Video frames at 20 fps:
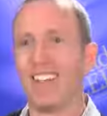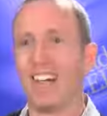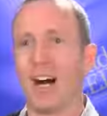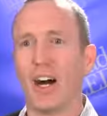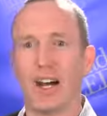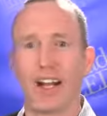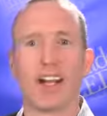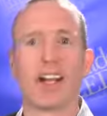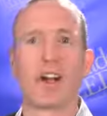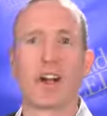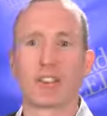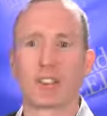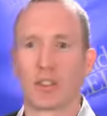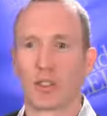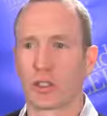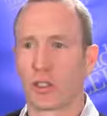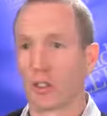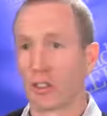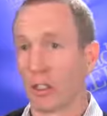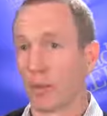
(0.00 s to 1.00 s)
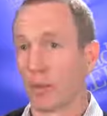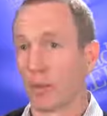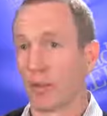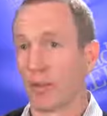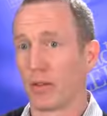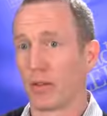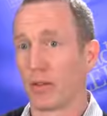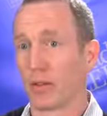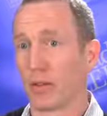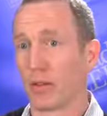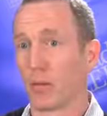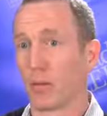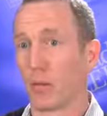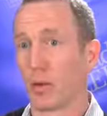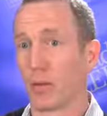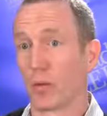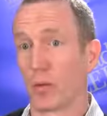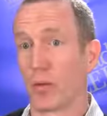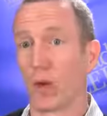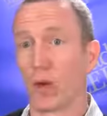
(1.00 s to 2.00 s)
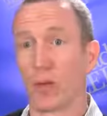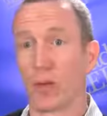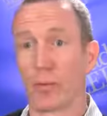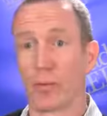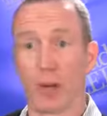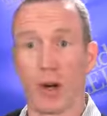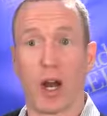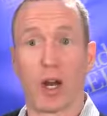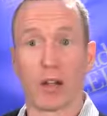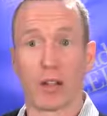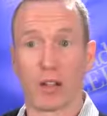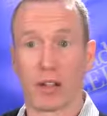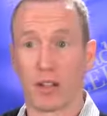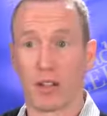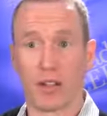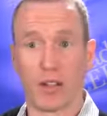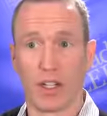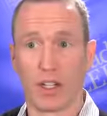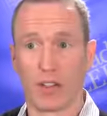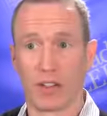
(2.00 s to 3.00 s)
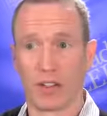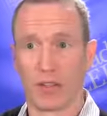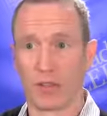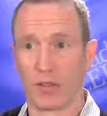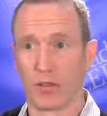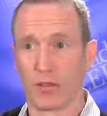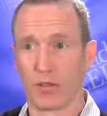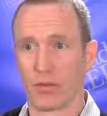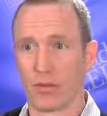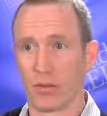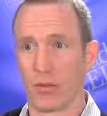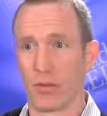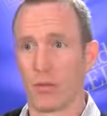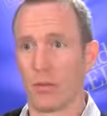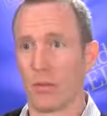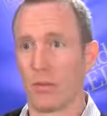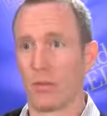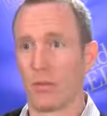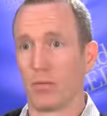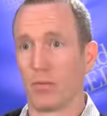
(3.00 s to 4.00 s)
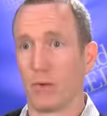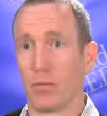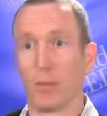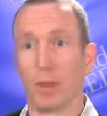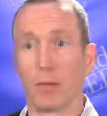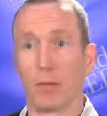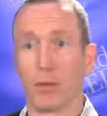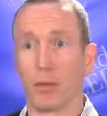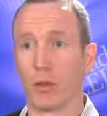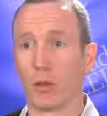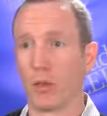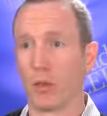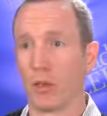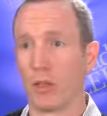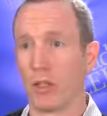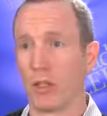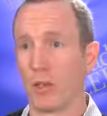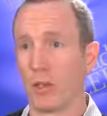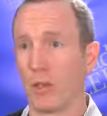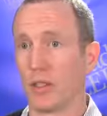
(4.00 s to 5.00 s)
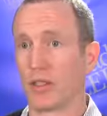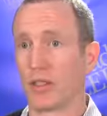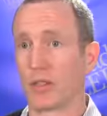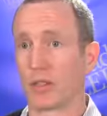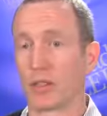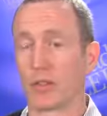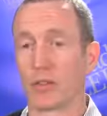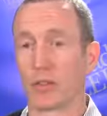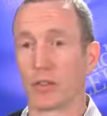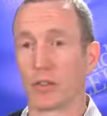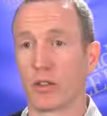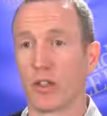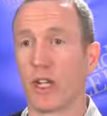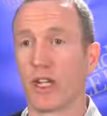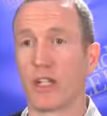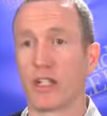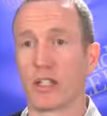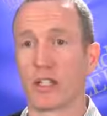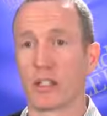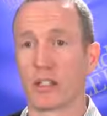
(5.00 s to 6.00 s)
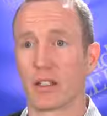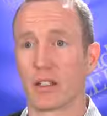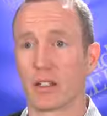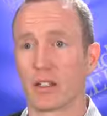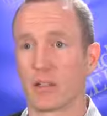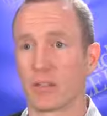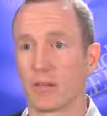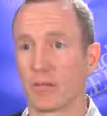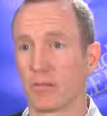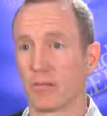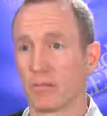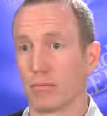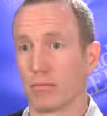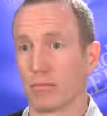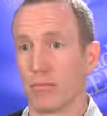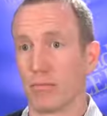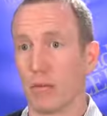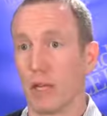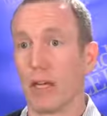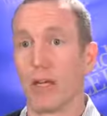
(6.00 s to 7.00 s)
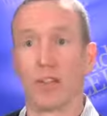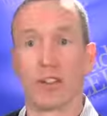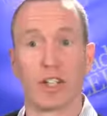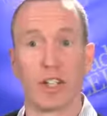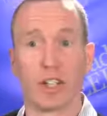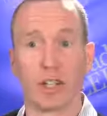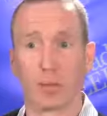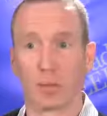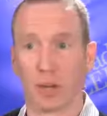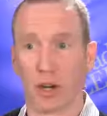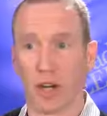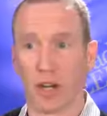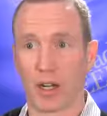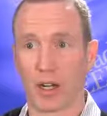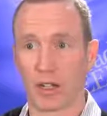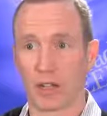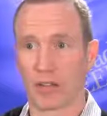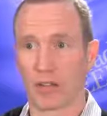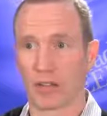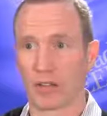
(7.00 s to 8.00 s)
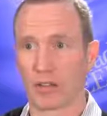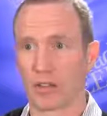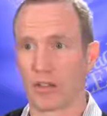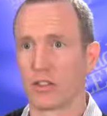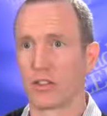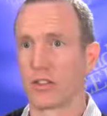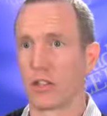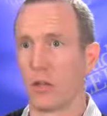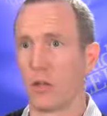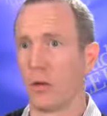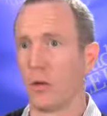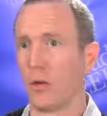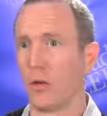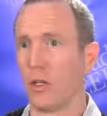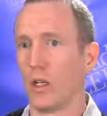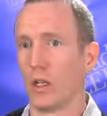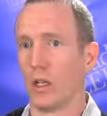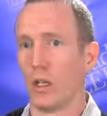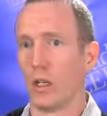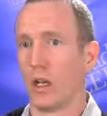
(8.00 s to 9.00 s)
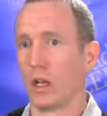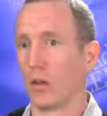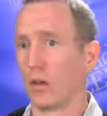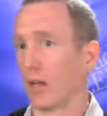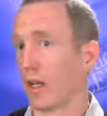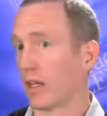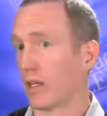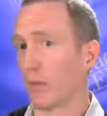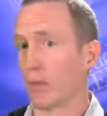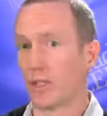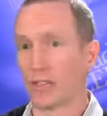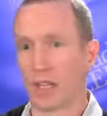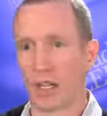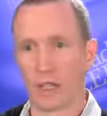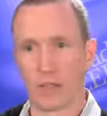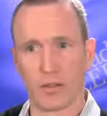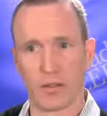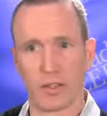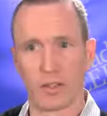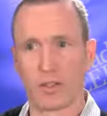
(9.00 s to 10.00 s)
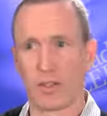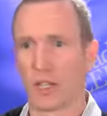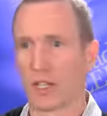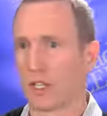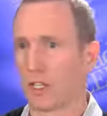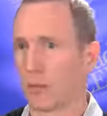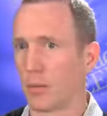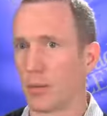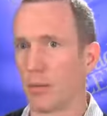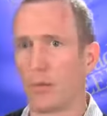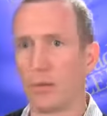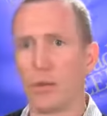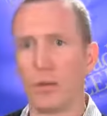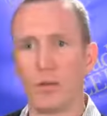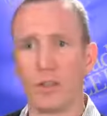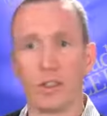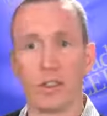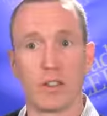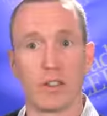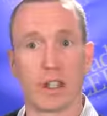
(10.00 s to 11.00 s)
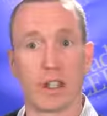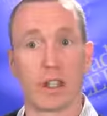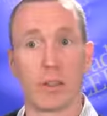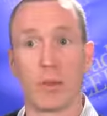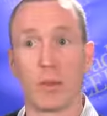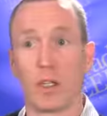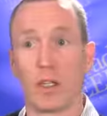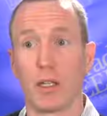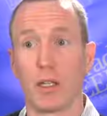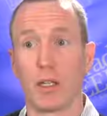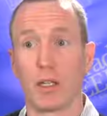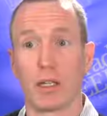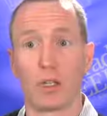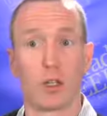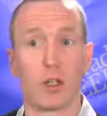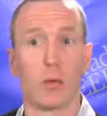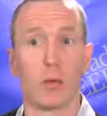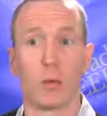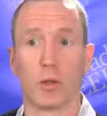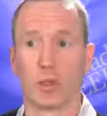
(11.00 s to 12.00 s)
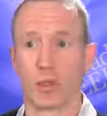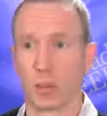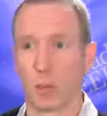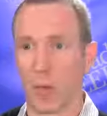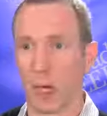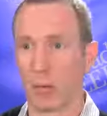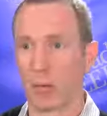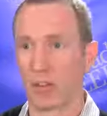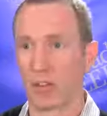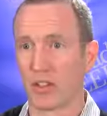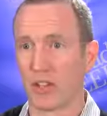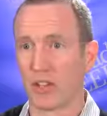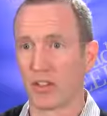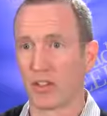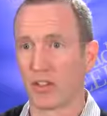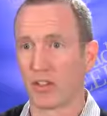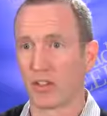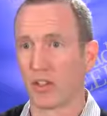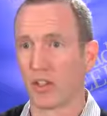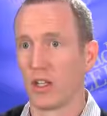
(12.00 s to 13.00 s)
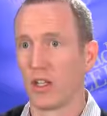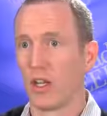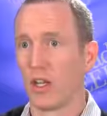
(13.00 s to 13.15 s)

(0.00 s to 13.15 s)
It also shows up with regard to product innovation for people who are in the business of creating entertaining products. So that could be television, that could be movies, that could be humorous websites.